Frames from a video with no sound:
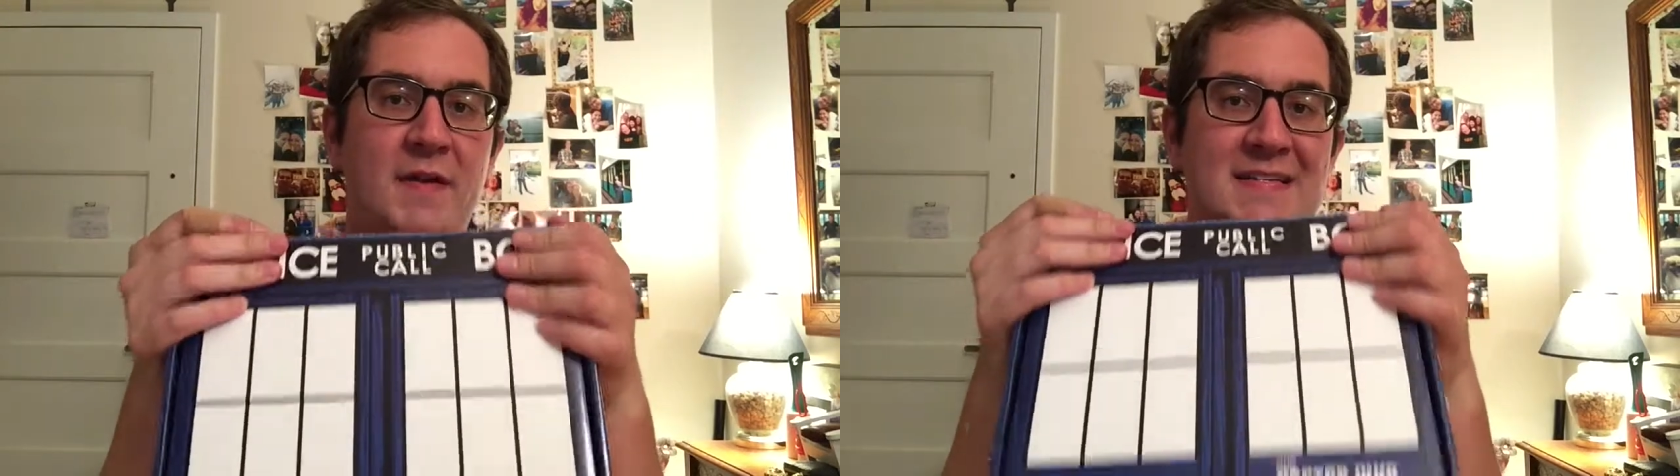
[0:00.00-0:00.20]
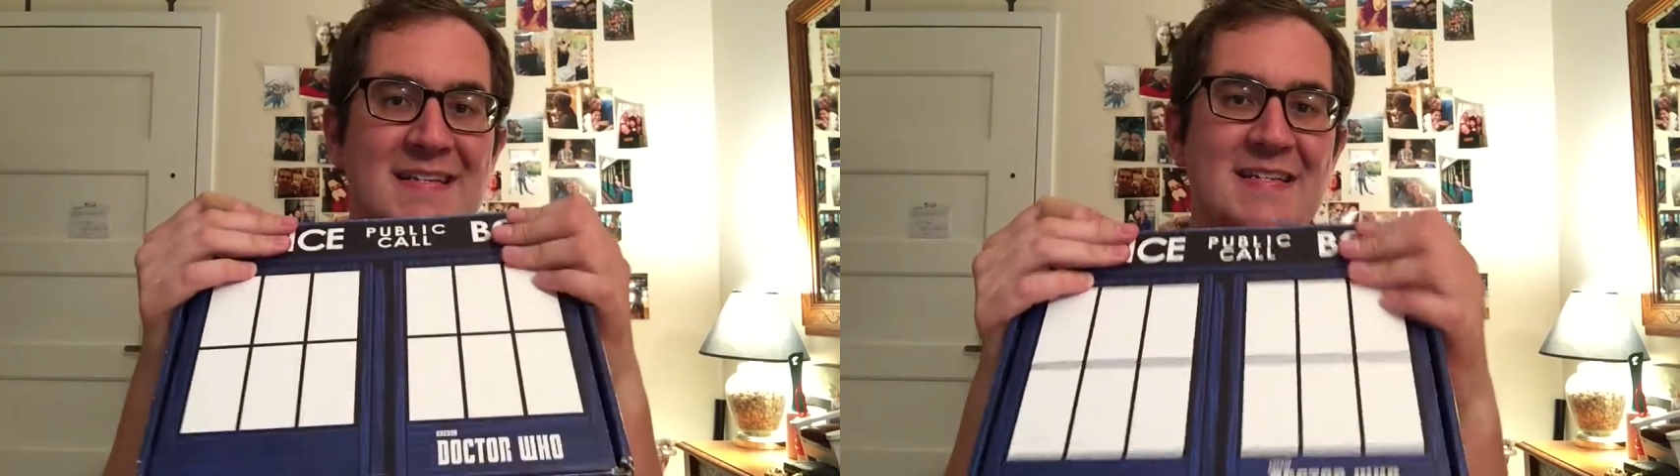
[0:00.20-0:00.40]

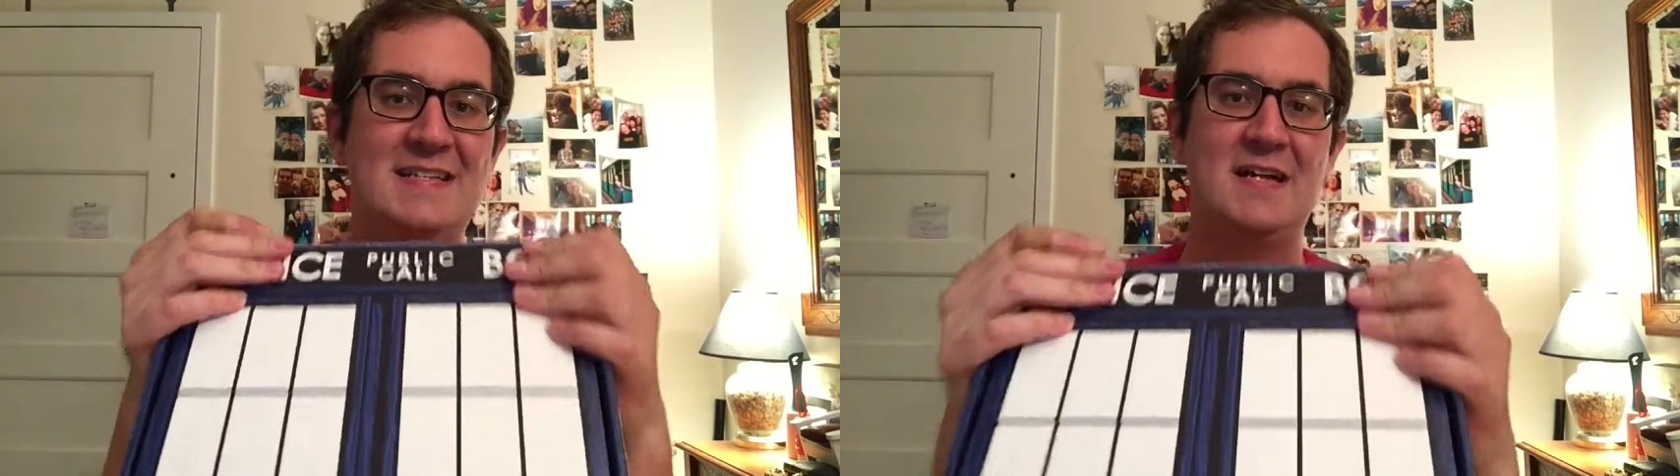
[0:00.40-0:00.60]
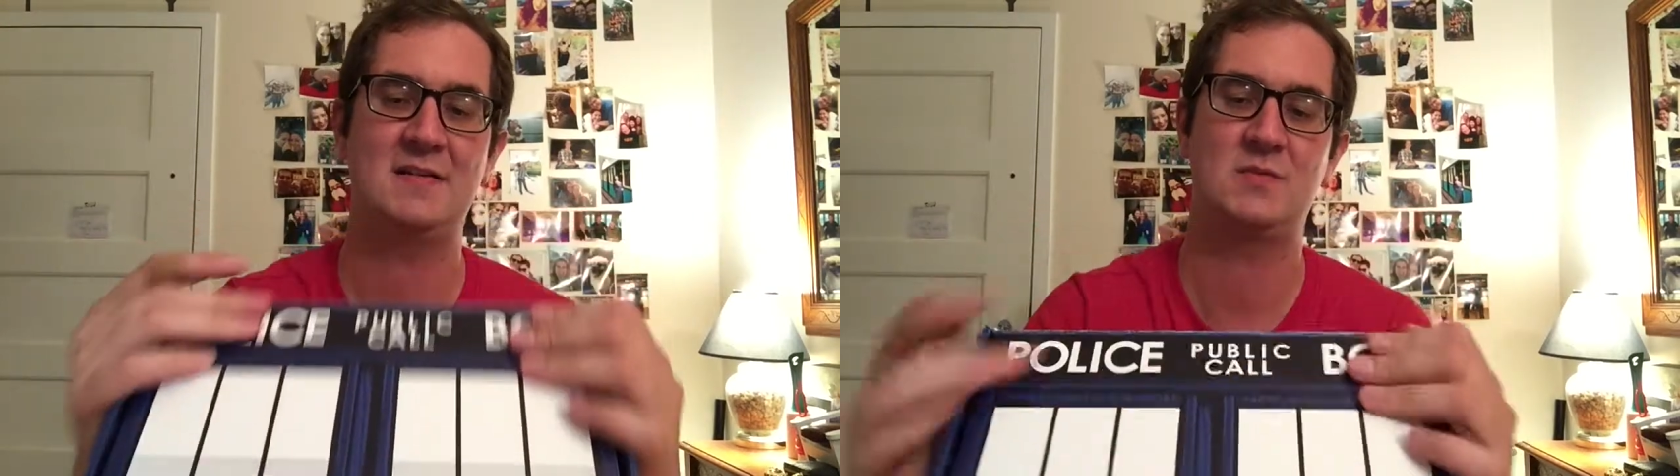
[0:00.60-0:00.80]
They didn't
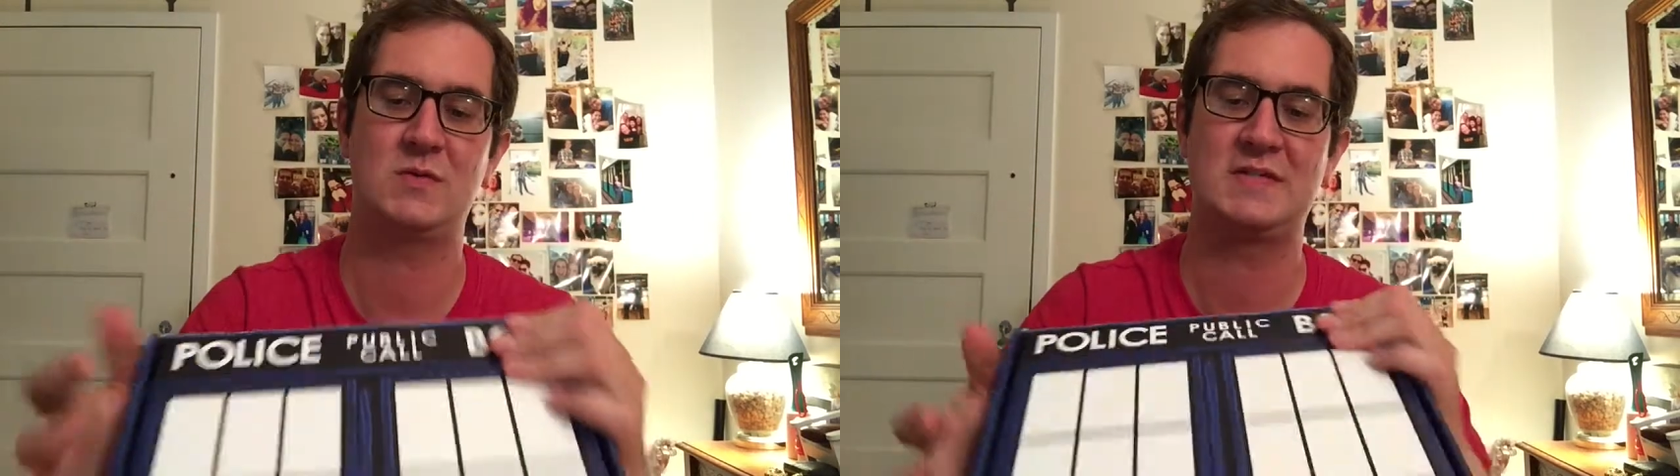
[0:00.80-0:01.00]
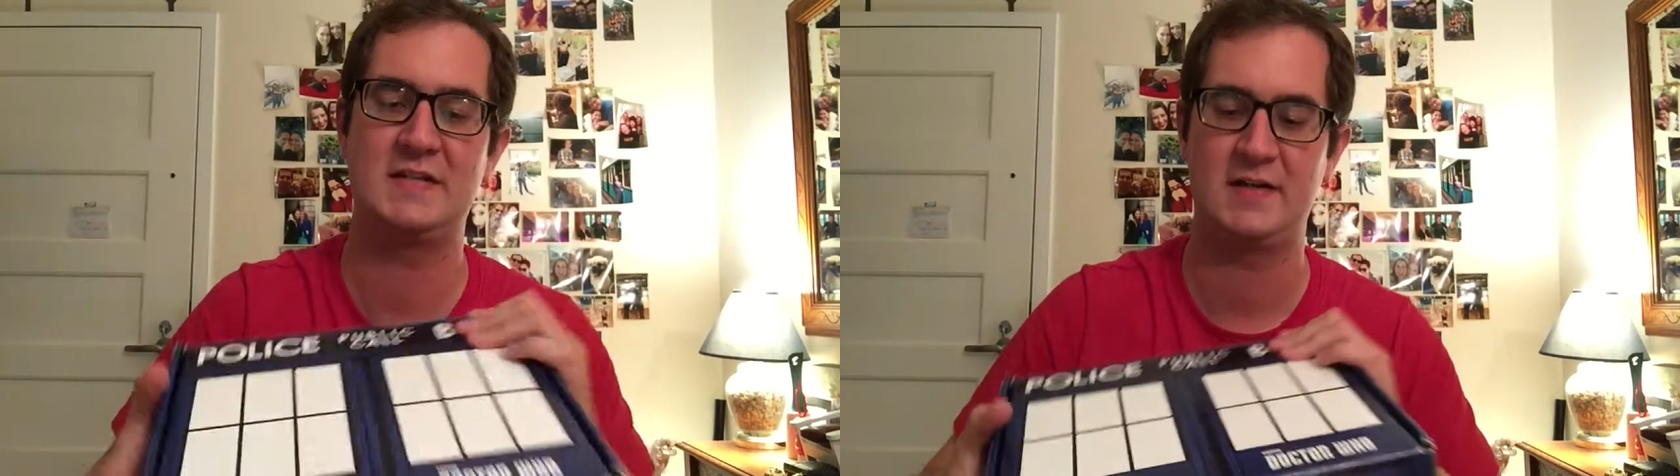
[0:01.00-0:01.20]
tell us
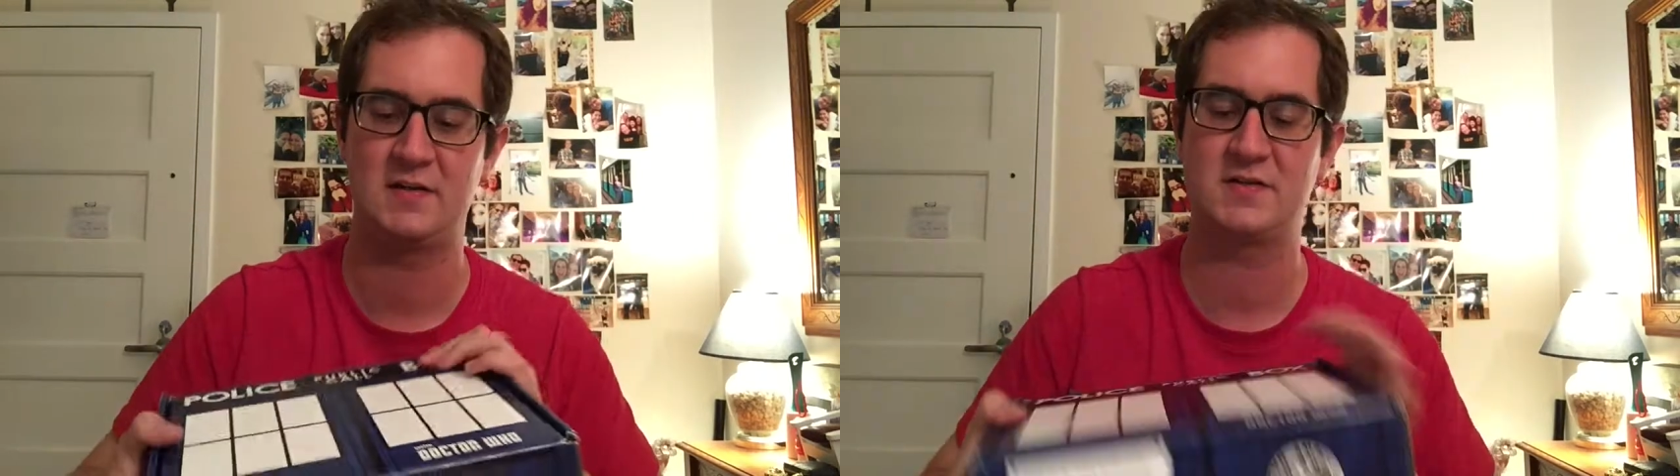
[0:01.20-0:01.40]
what's in here.